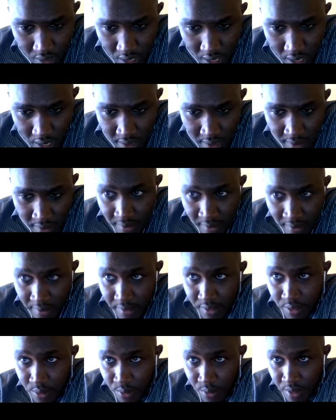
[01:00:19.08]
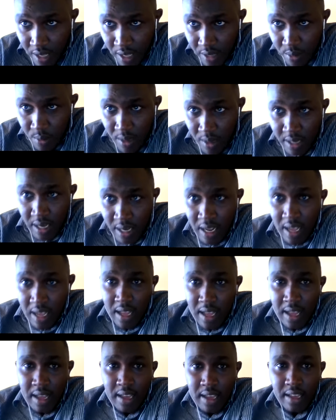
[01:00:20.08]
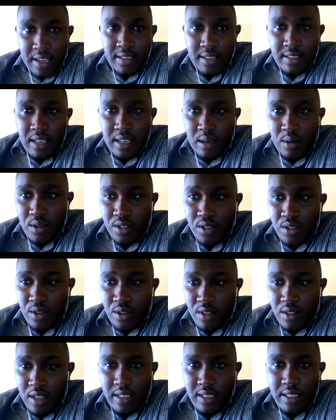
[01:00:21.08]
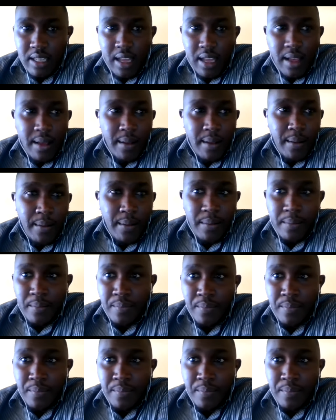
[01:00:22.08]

Uh, so that one uh, is a question that uh,